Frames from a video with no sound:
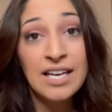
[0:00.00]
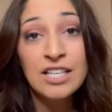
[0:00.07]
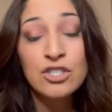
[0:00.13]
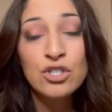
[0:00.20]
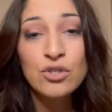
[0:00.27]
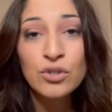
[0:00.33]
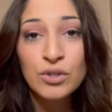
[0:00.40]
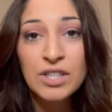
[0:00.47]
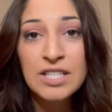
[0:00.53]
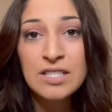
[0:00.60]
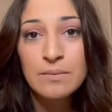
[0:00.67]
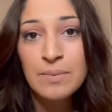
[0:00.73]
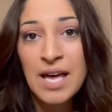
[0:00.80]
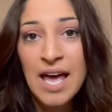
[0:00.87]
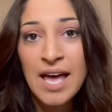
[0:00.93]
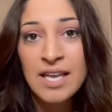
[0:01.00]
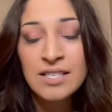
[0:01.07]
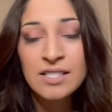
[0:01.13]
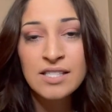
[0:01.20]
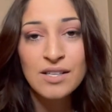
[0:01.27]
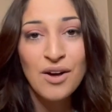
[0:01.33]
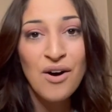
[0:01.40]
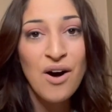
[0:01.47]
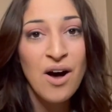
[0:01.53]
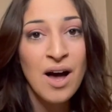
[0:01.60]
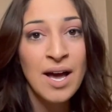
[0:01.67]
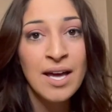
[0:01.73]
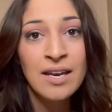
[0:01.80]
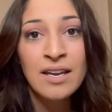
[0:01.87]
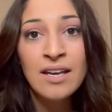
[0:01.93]
It truly depends
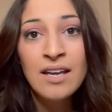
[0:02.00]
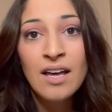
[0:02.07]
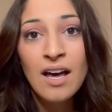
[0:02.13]
on,